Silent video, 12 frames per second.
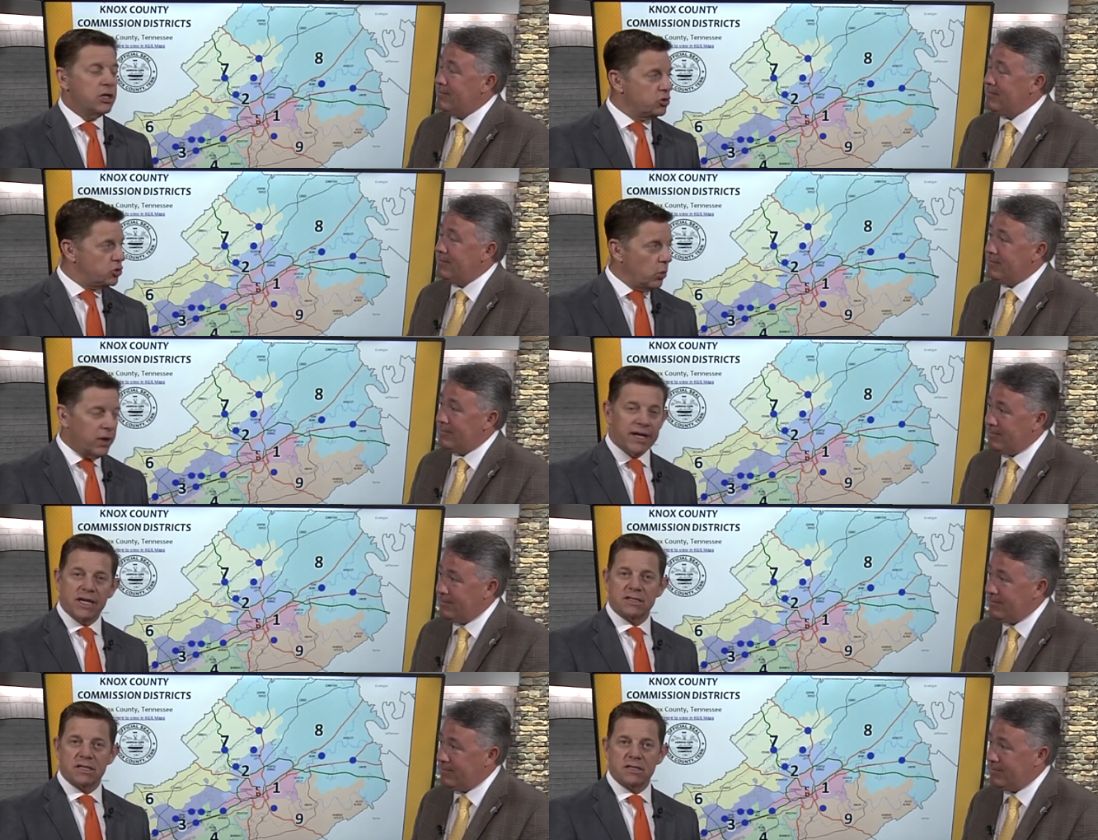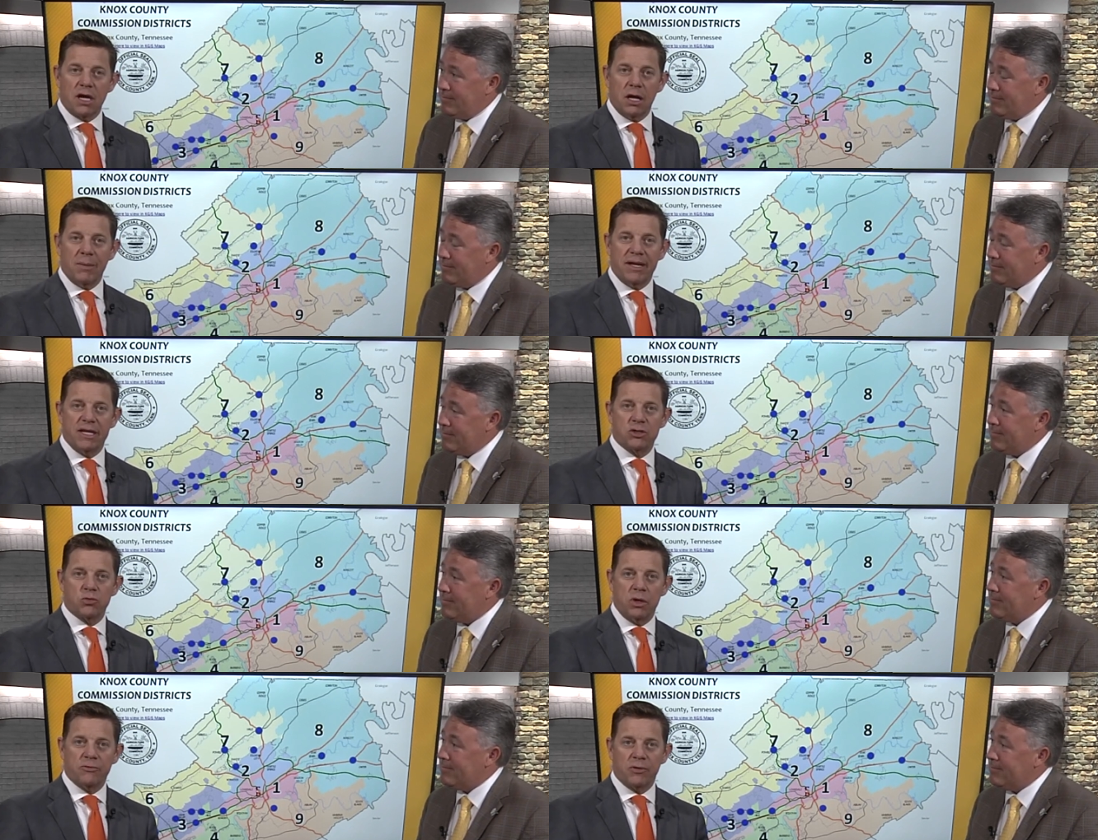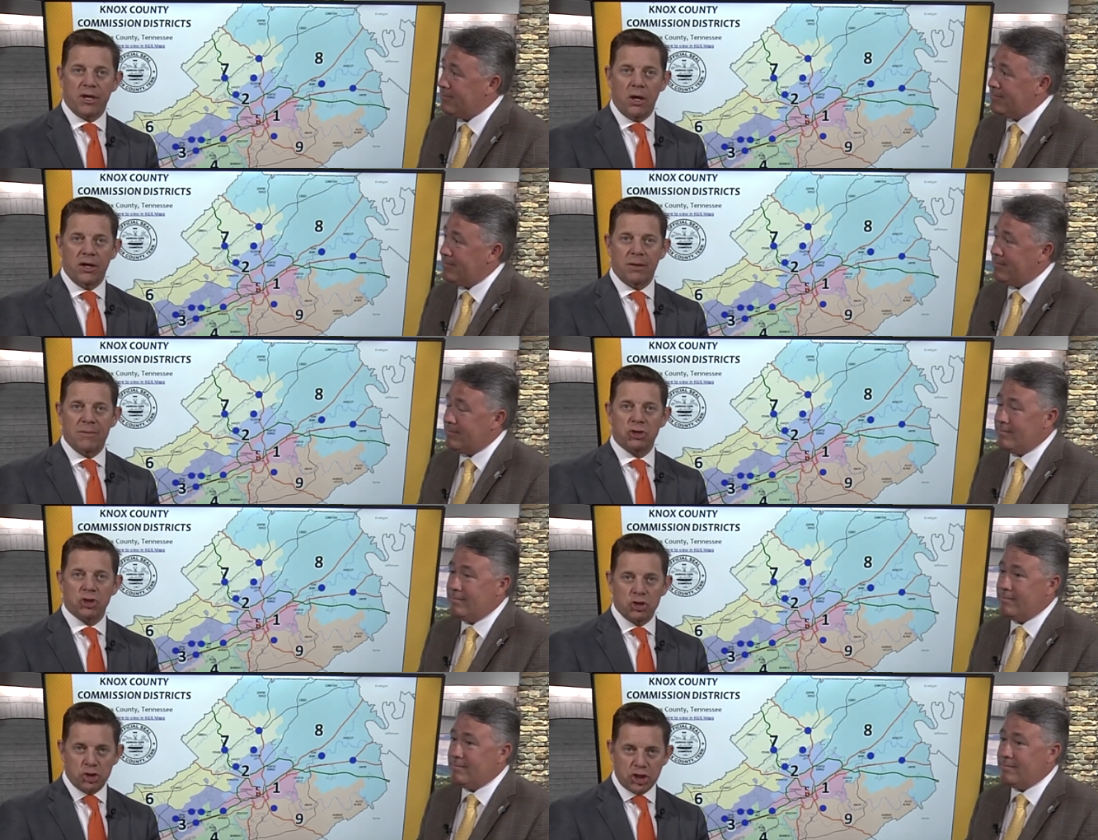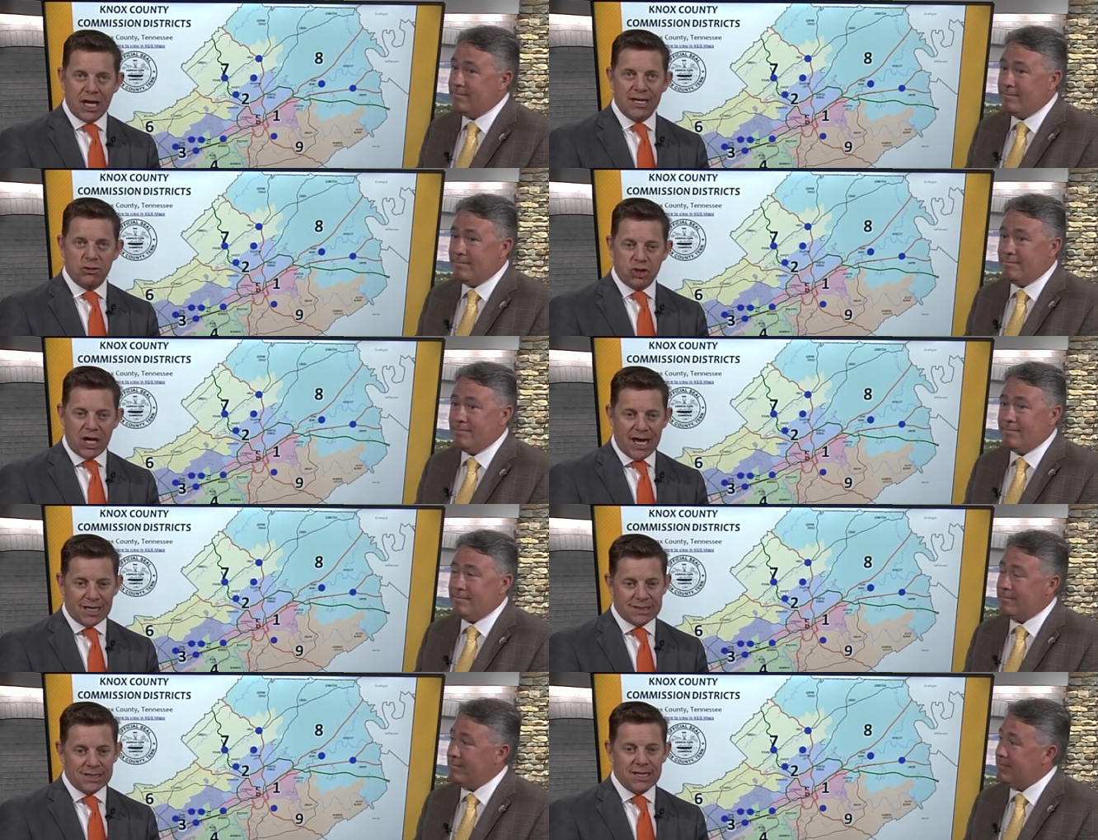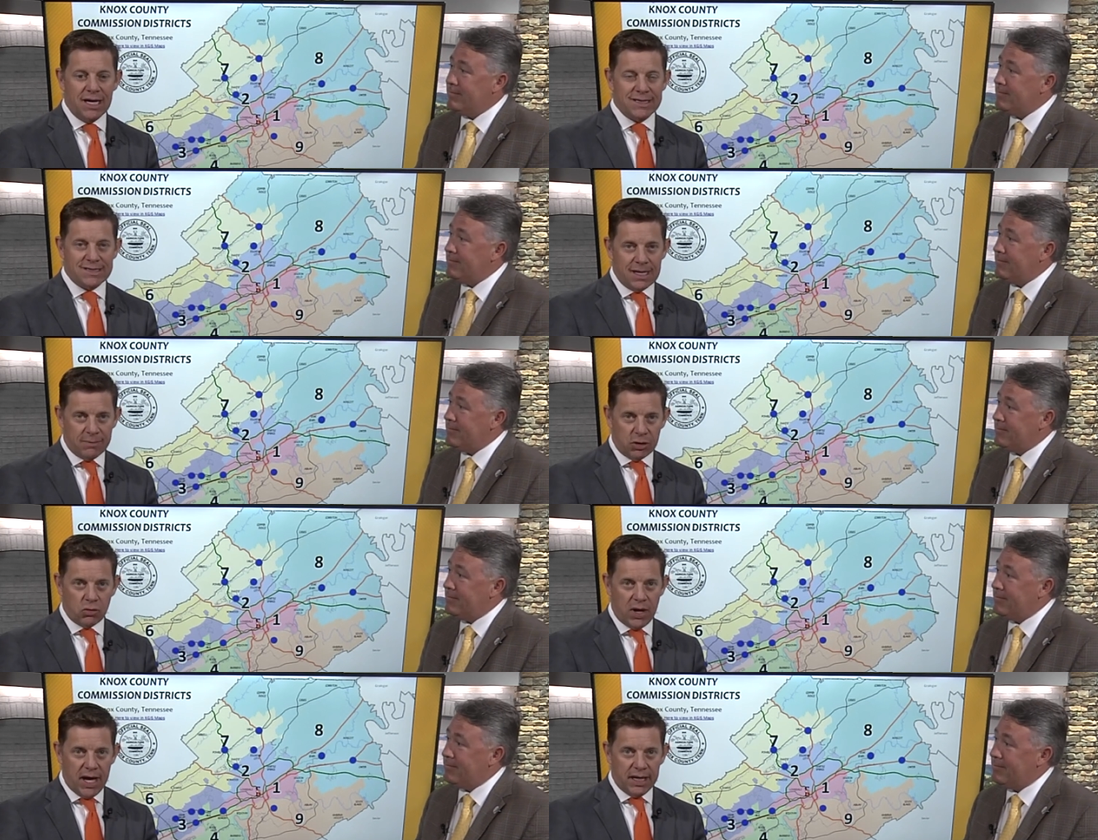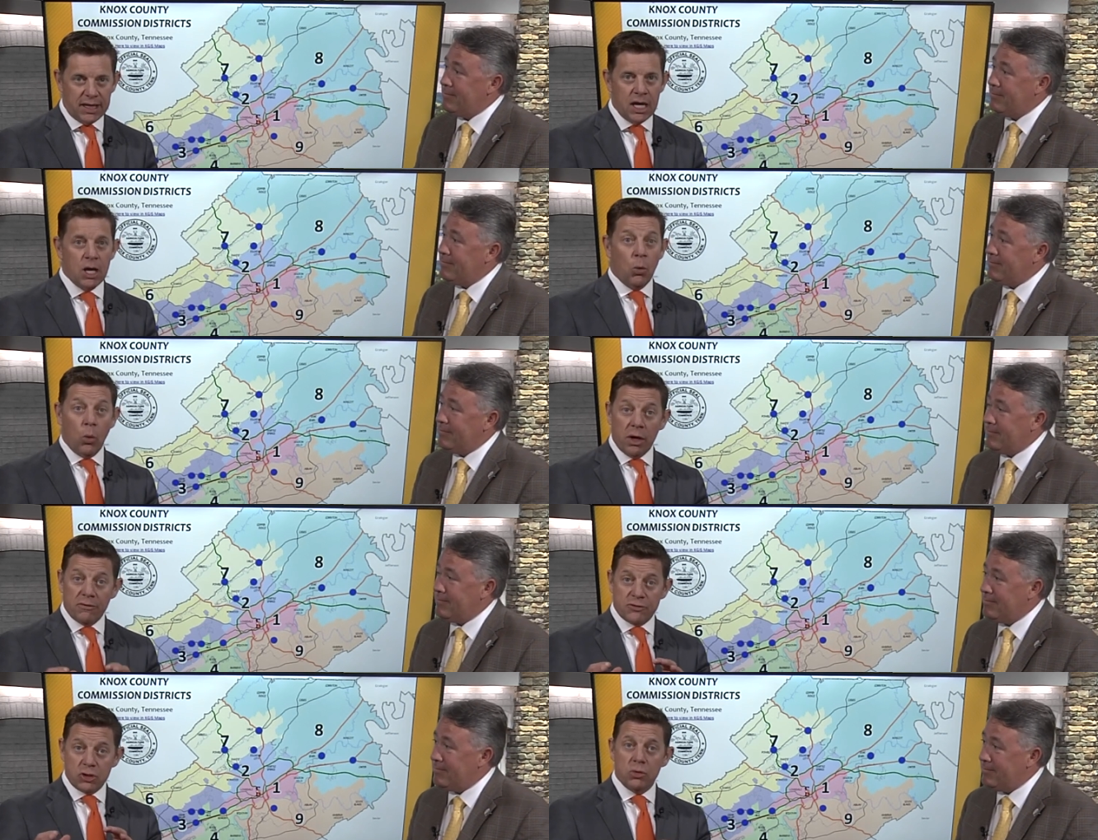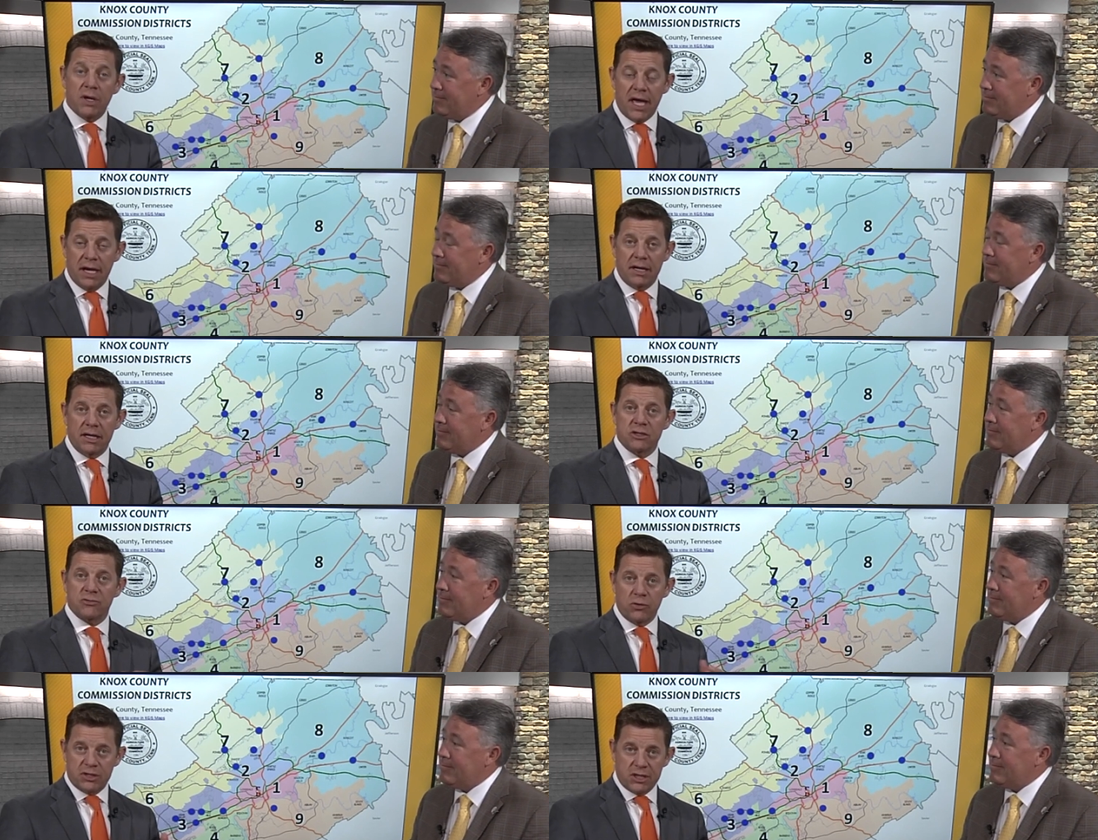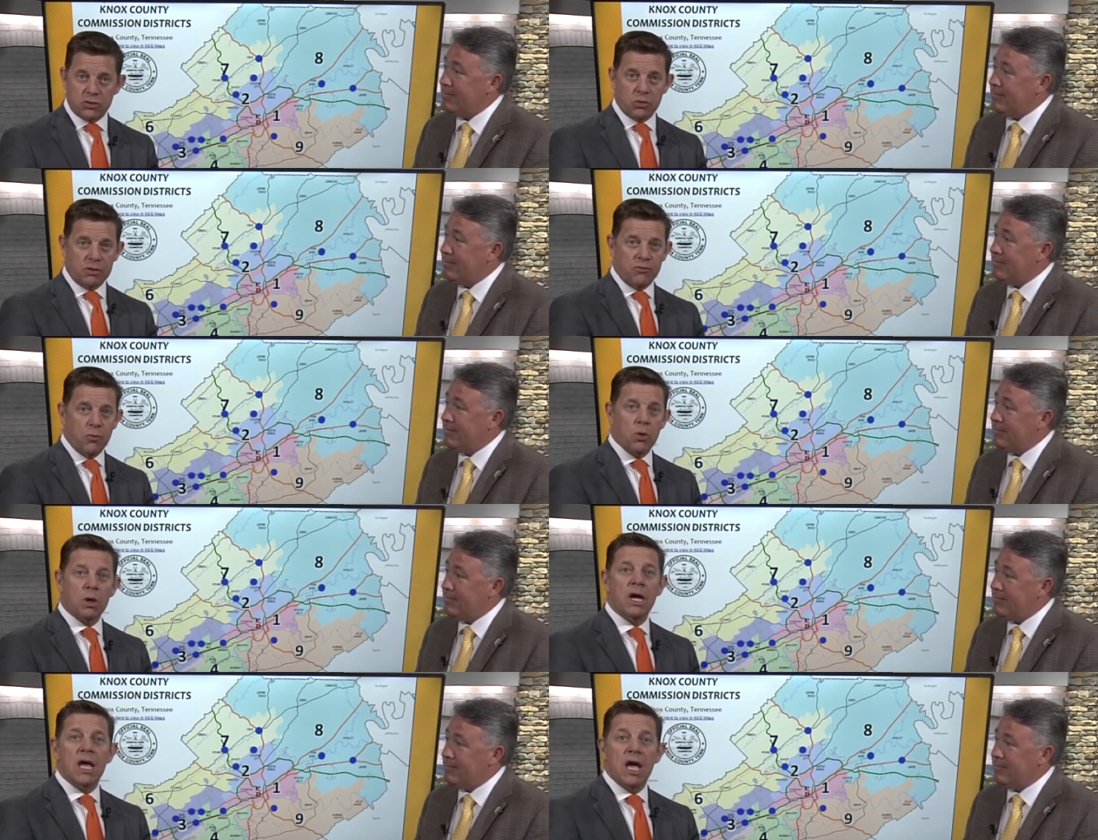Speaker 1: Joining us to talk about his run for county commission, Shane Jackson, a Democrat, one of two candidates for District 4.